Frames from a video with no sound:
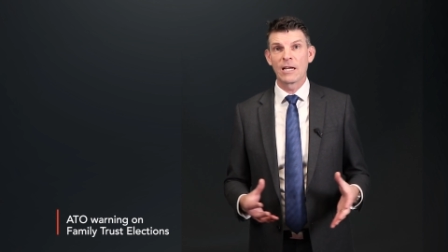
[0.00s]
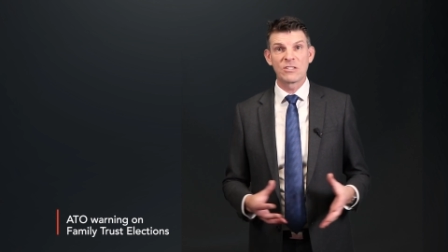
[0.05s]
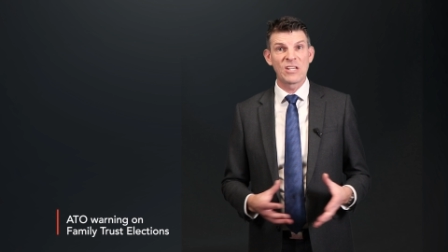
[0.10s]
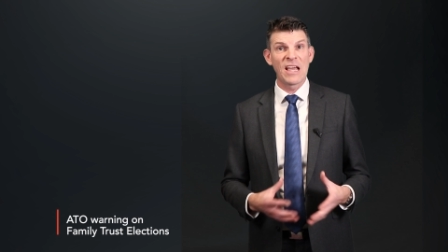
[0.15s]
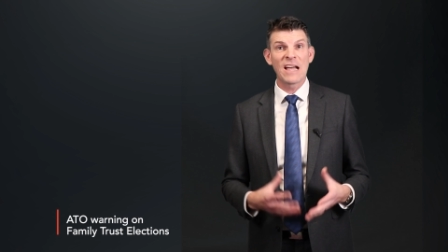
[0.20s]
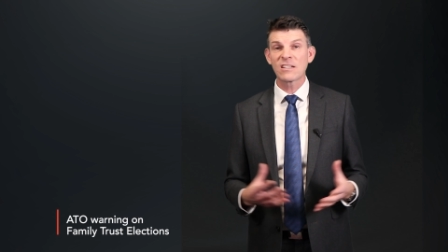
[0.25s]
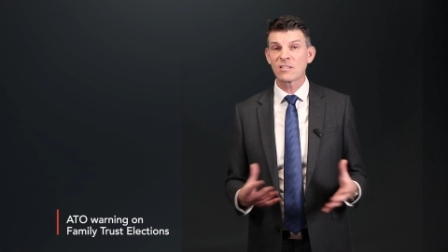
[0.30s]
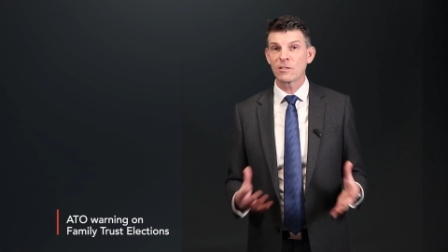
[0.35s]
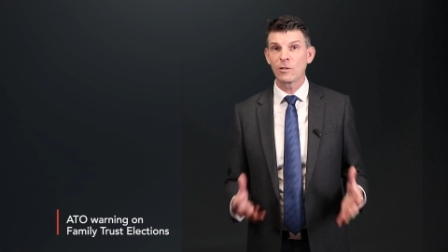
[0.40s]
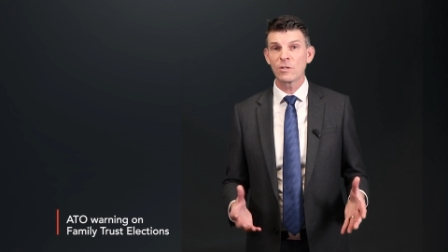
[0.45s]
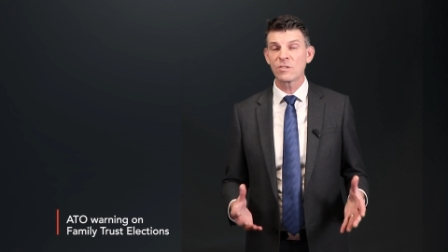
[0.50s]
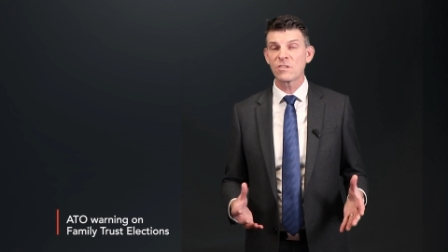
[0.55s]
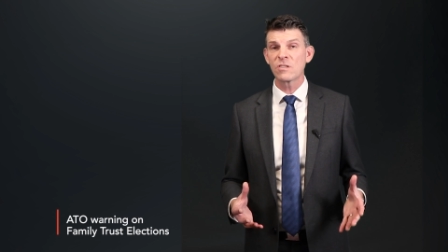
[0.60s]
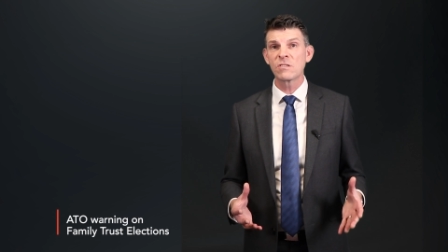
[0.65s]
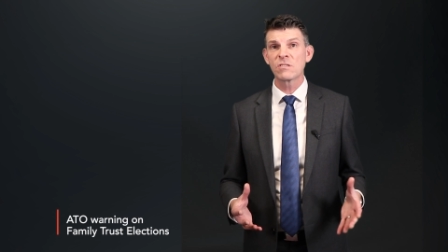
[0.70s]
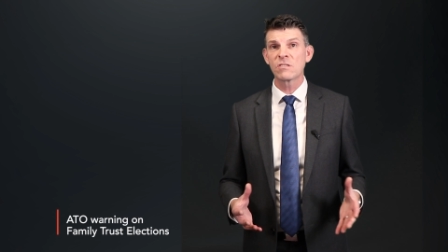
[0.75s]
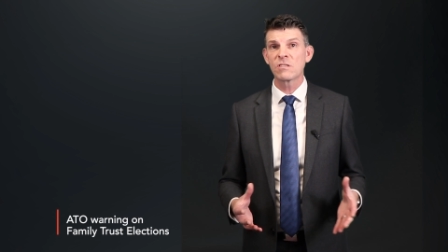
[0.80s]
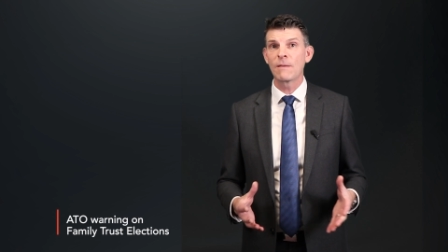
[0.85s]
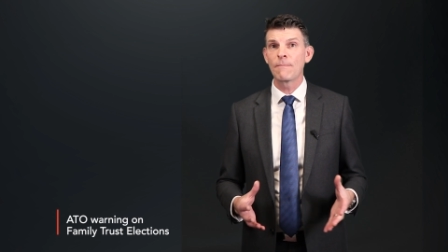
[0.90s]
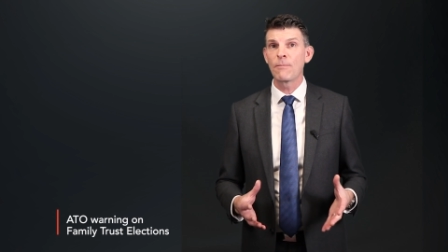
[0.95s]
tax
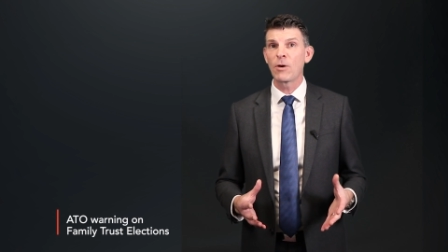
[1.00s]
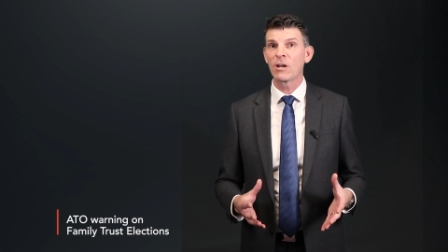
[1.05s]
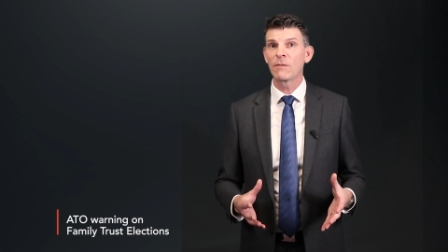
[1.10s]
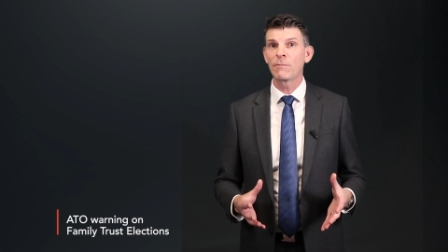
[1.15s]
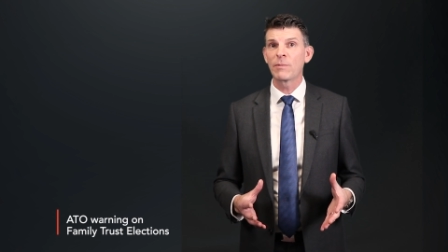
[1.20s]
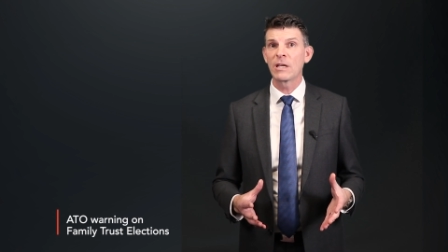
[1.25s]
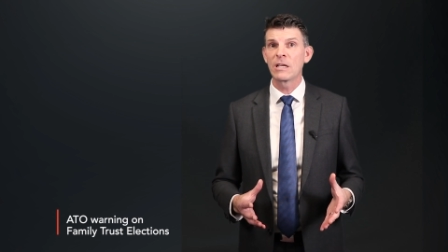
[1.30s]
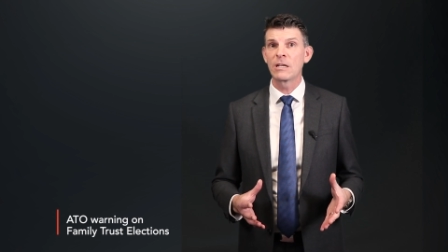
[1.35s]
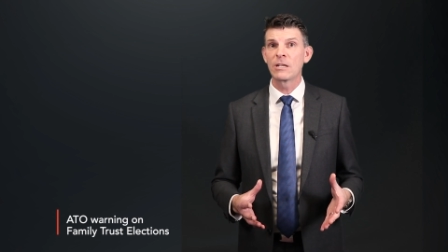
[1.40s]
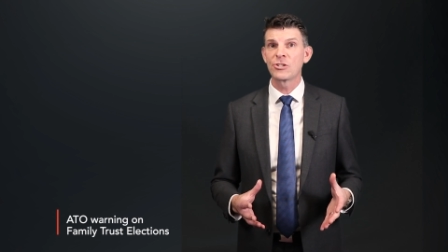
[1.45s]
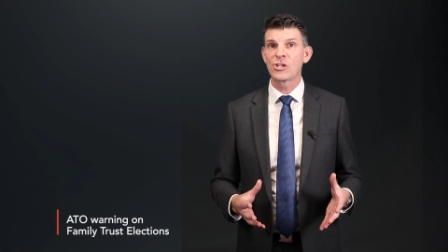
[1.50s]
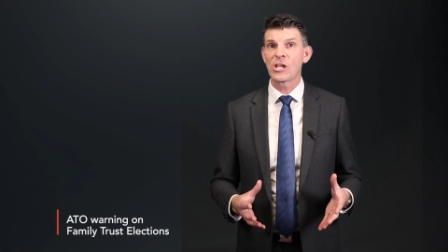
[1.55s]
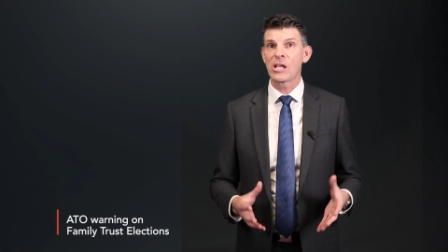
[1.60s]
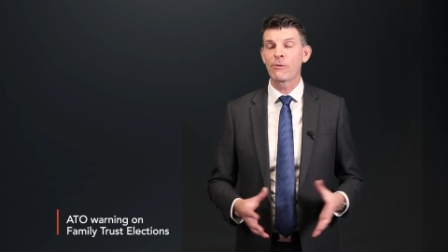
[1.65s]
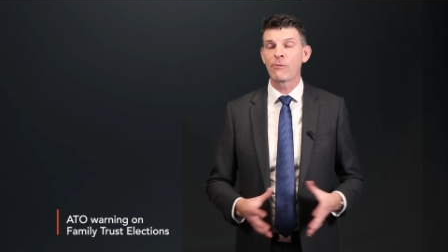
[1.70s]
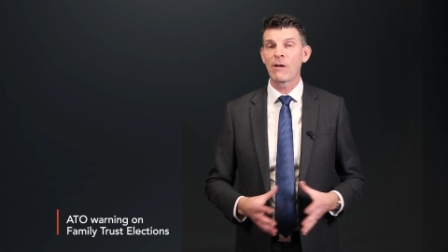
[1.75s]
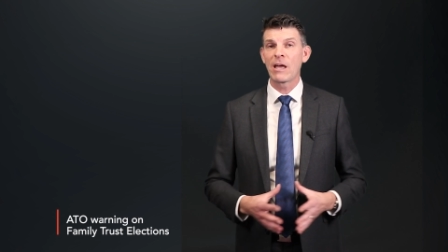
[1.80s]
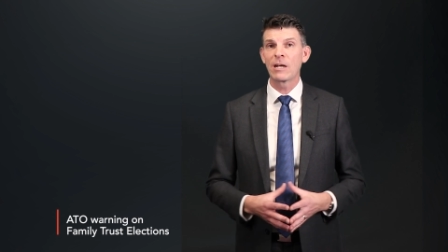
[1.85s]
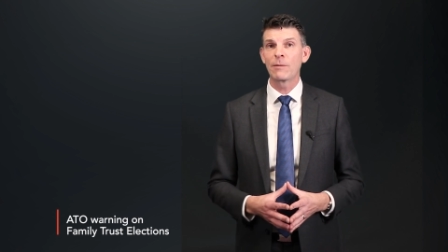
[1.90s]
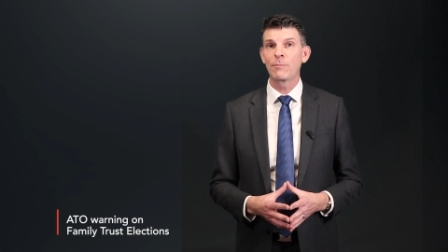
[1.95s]
losses that might have been
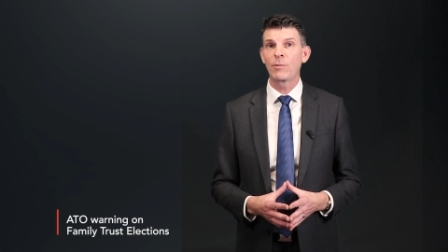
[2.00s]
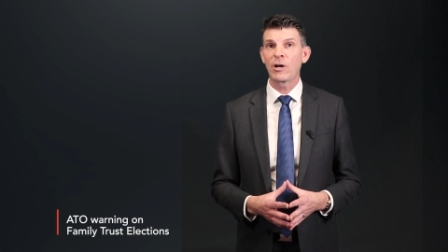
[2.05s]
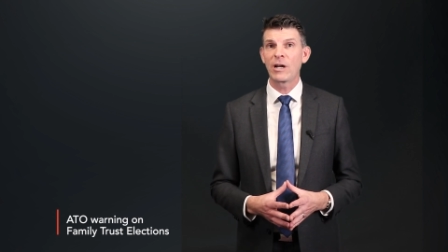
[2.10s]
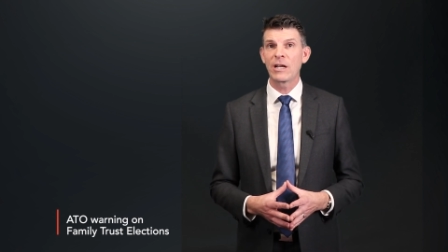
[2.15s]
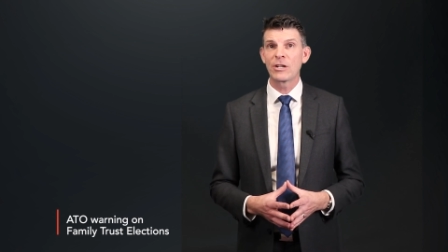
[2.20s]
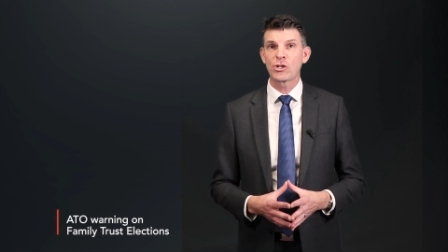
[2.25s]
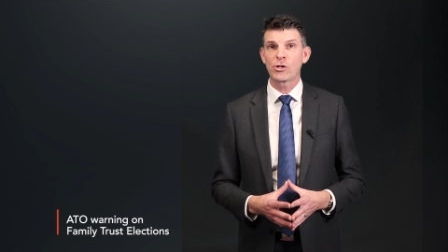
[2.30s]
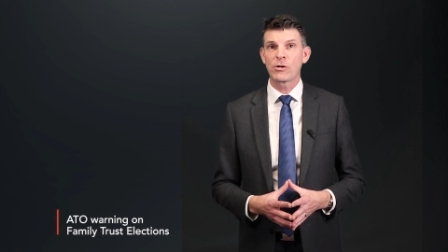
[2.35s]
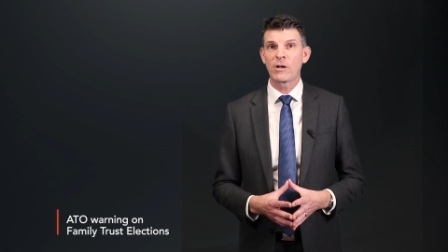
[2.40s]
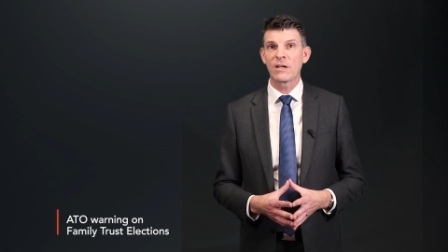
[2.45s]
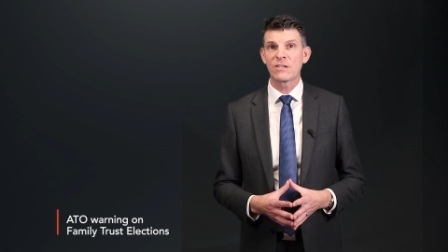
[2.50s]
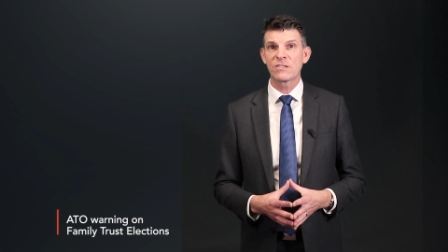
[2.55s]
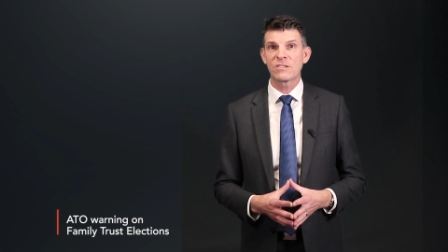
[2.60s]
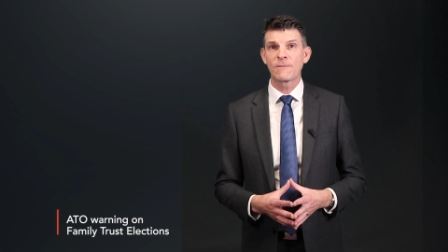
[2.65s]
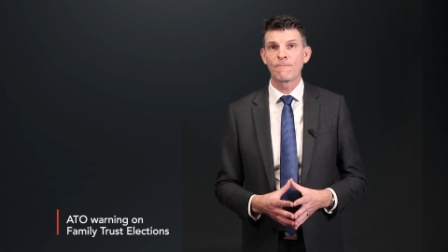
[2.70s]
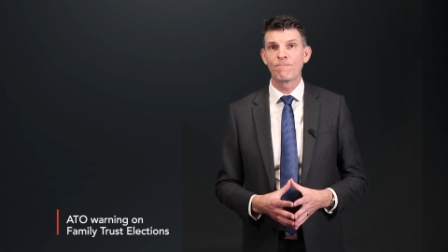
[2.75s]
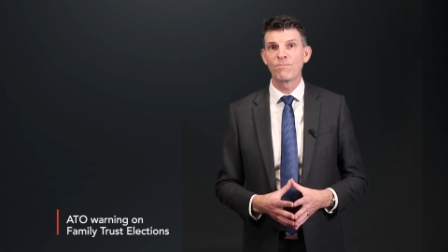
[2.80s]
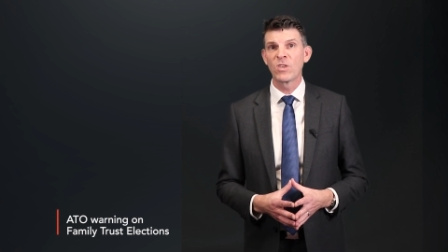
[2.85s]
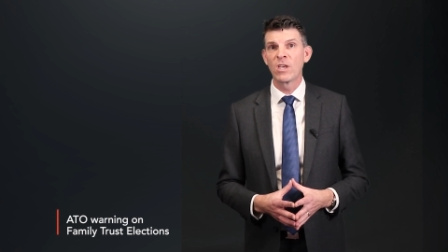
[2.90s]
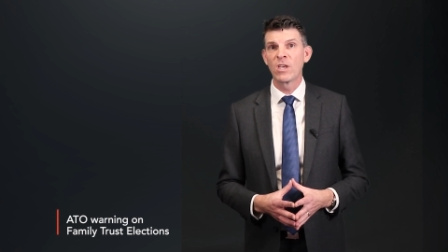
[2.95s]
generated by a trust,